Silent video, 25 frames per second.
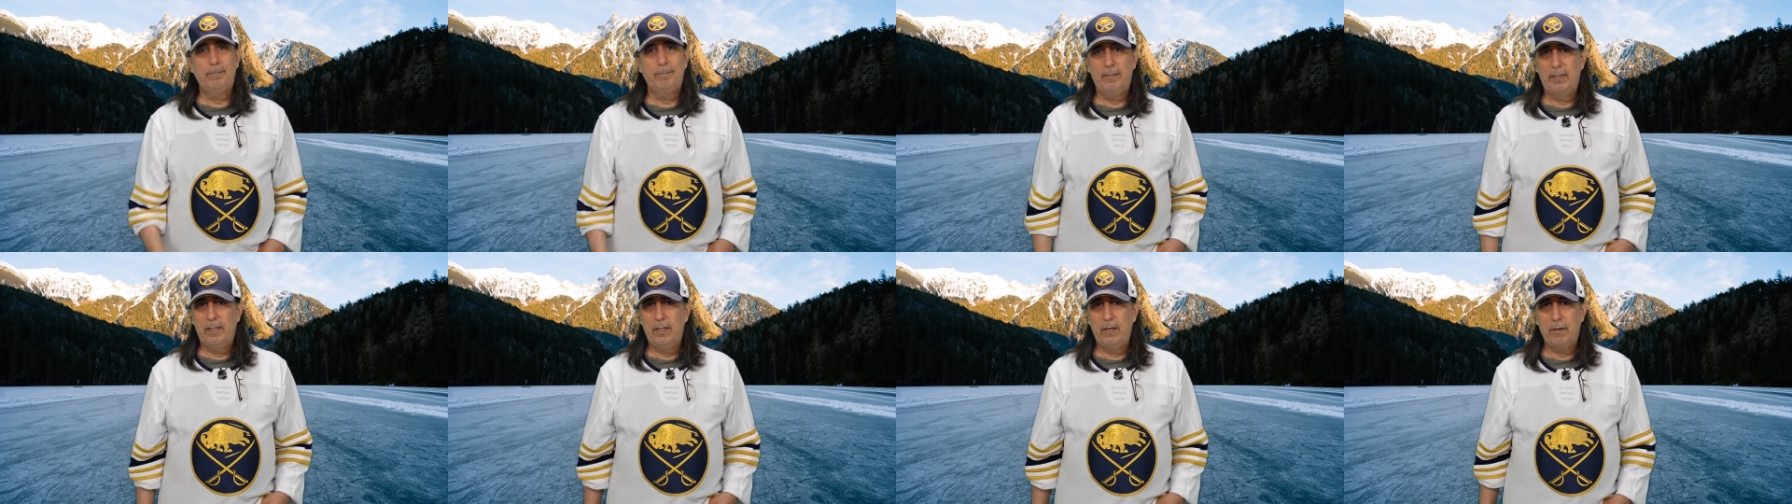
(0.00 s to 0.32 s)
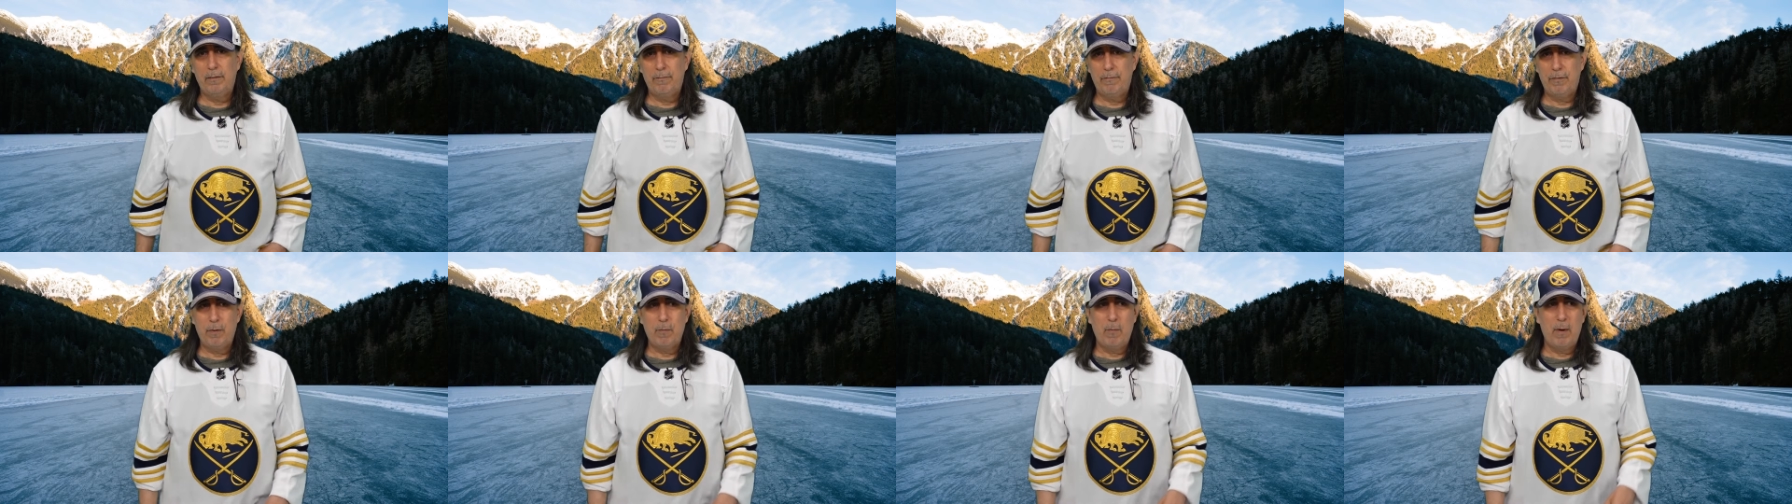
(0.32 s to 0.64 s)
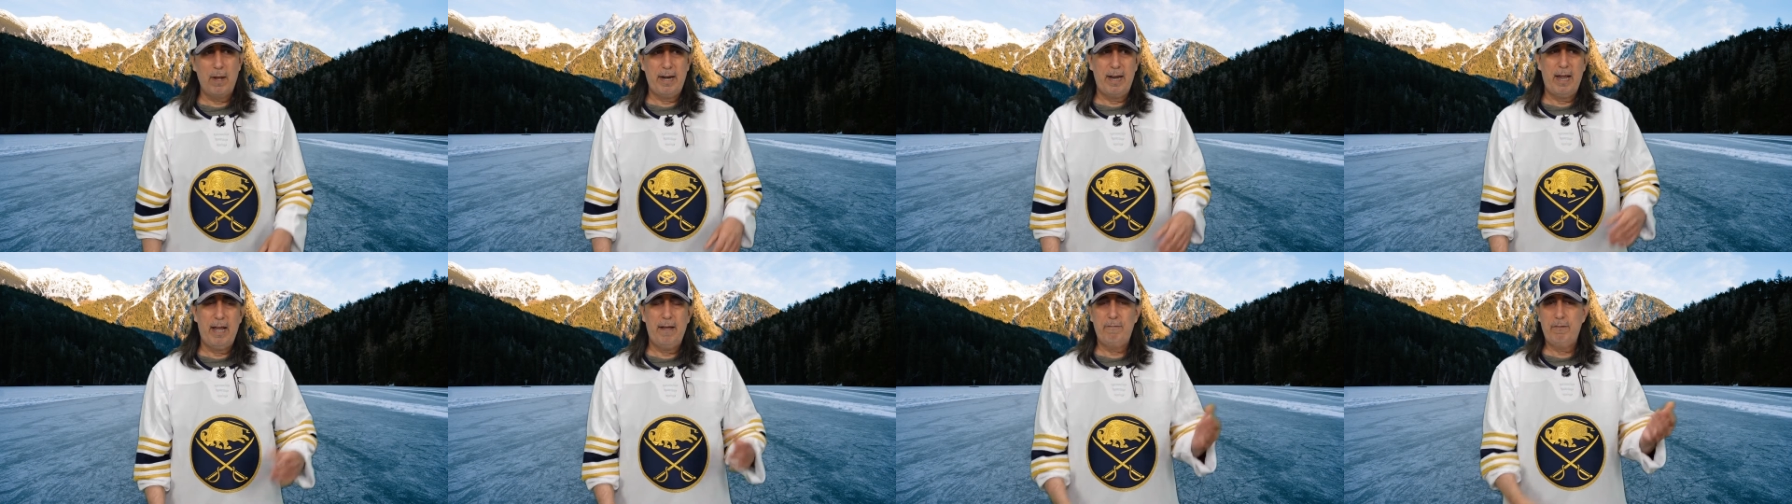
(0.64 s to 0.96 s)
You know, if you
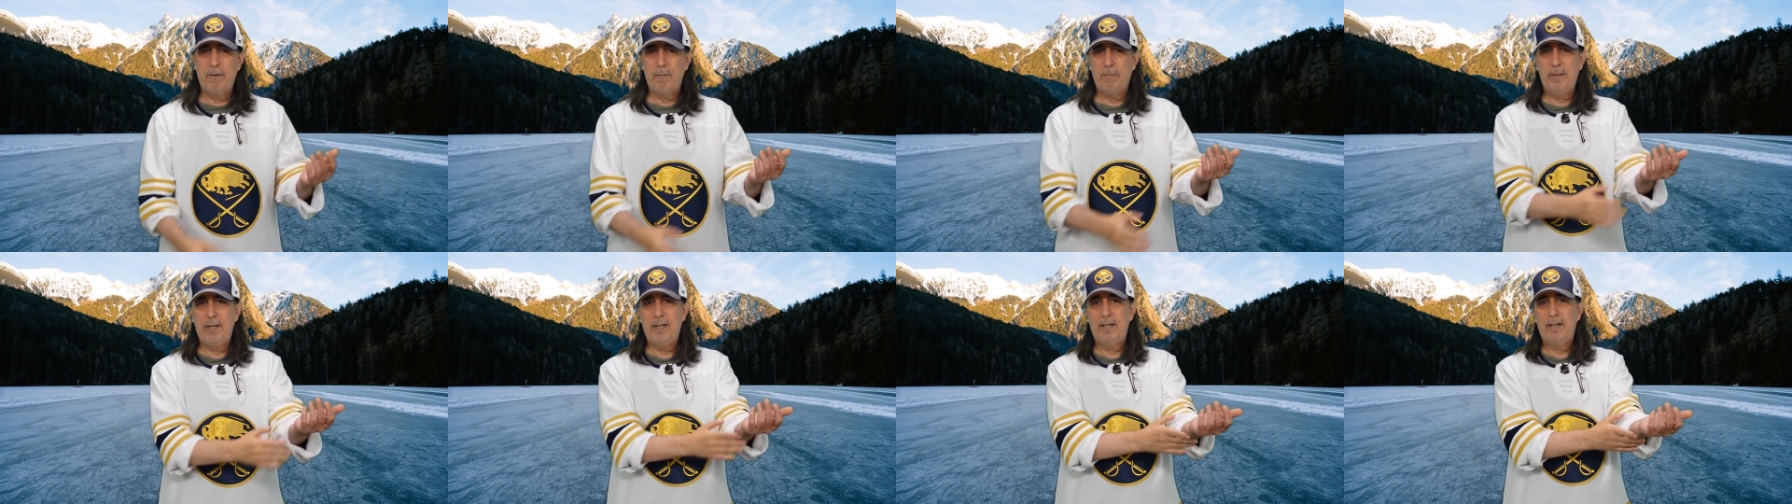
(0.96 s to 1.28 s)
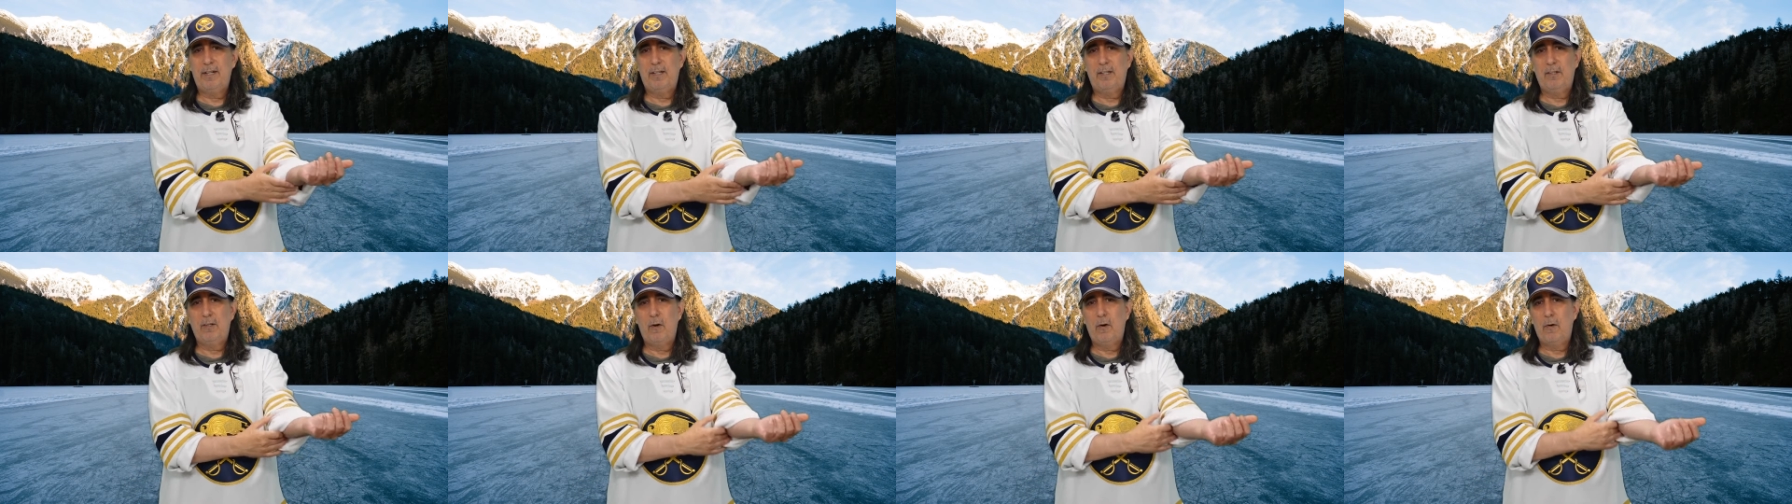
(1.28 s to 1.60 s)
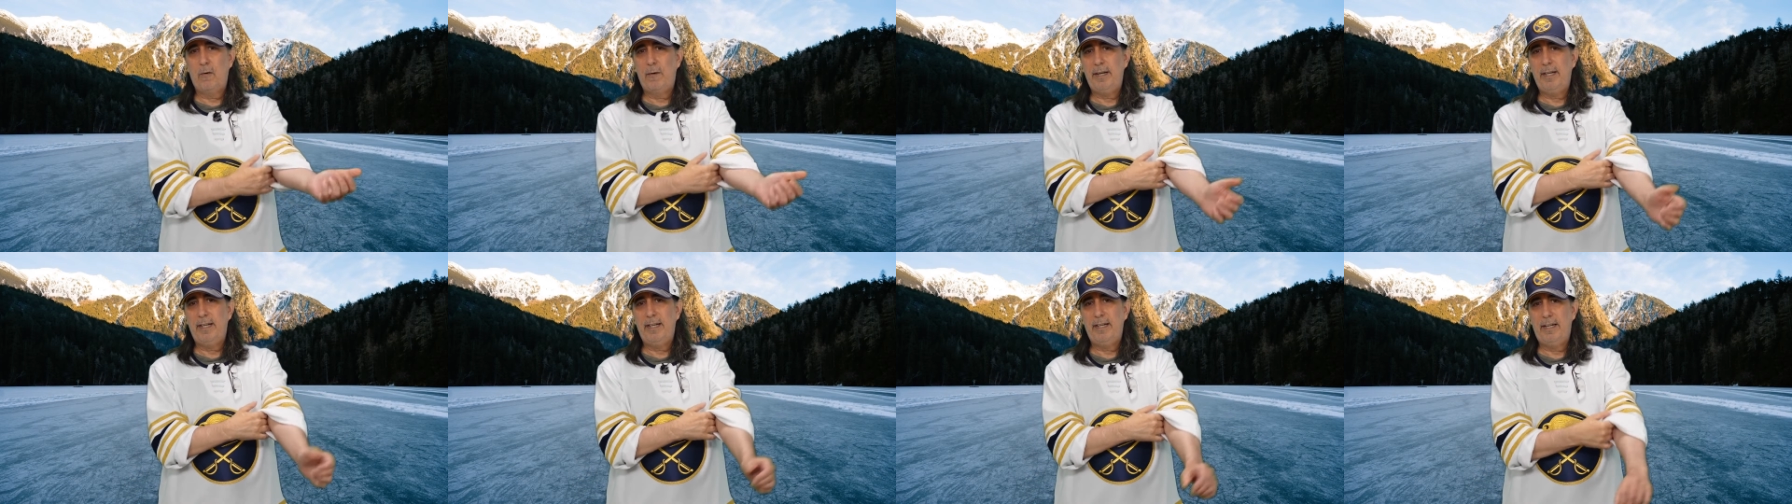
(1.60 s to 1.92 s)
want to have your minute of
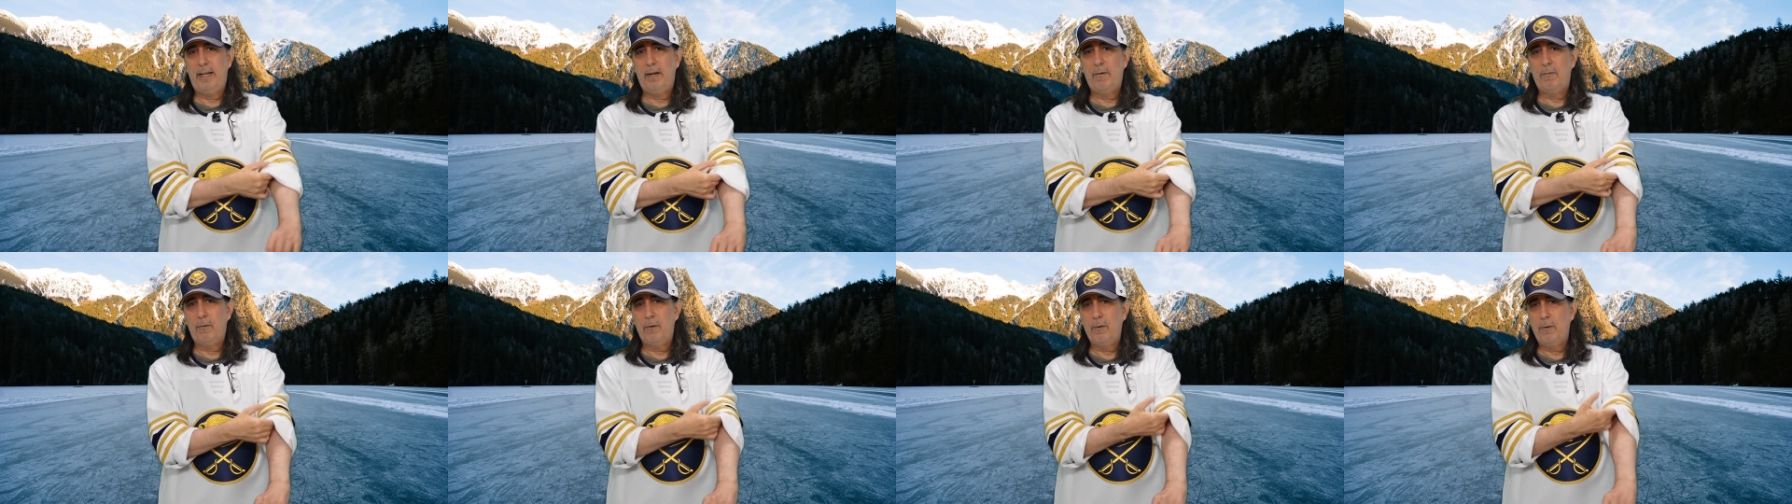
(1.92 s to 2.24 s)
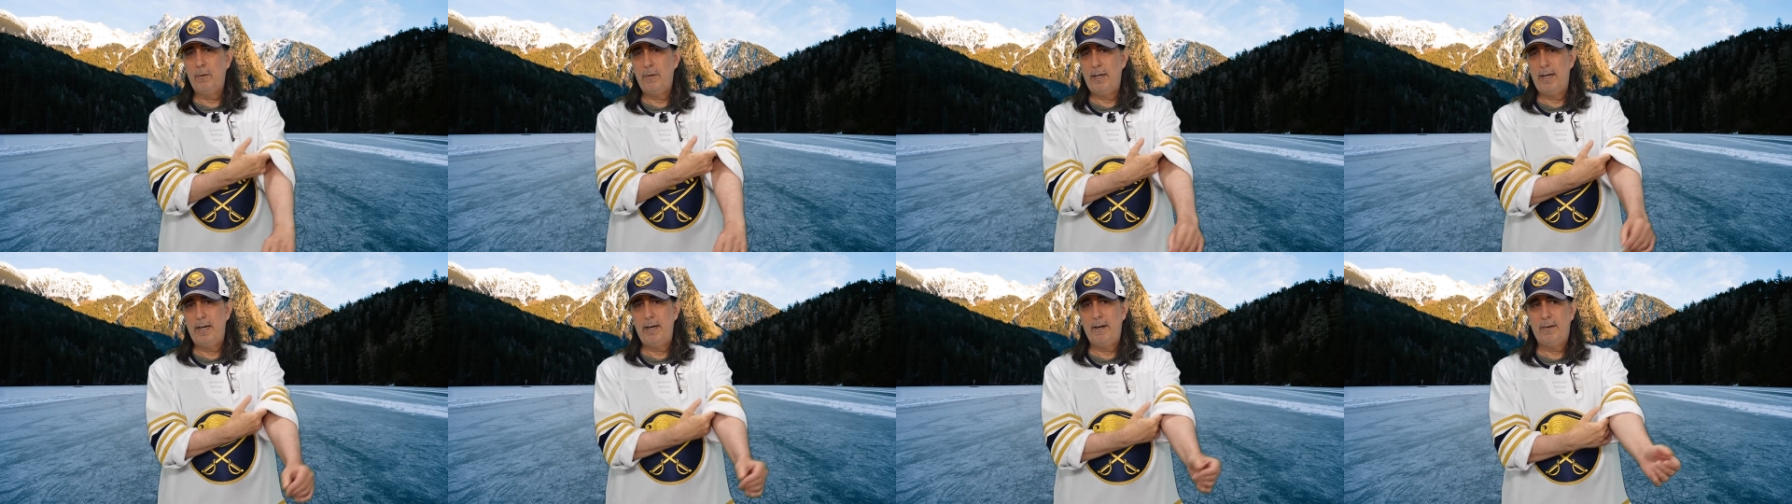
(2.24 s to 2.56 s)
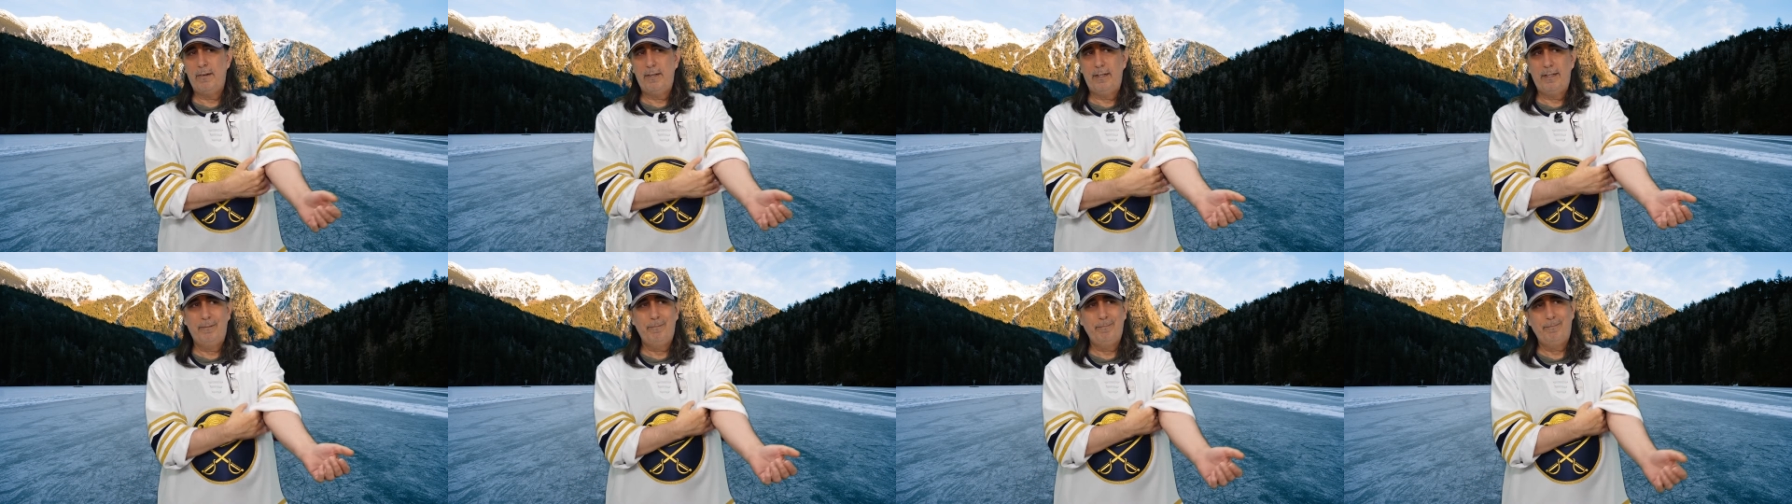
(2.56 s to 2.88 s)
glory and get rude and
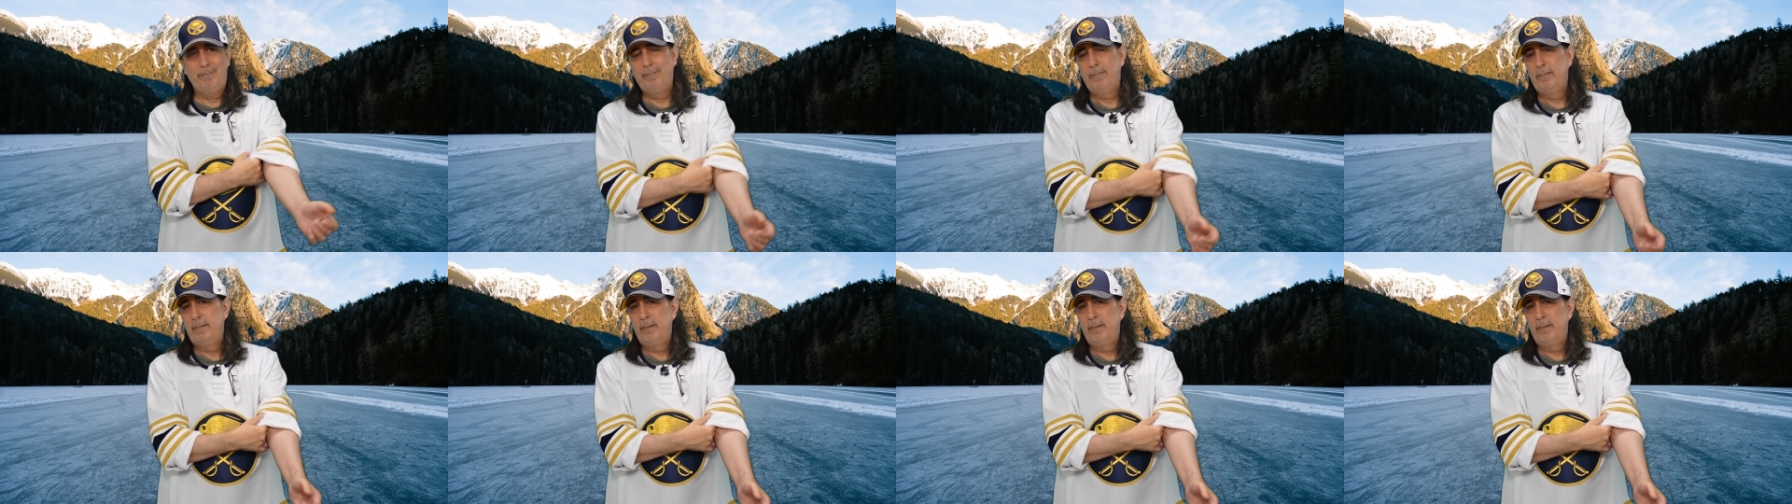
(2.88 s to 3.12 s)
arrogant,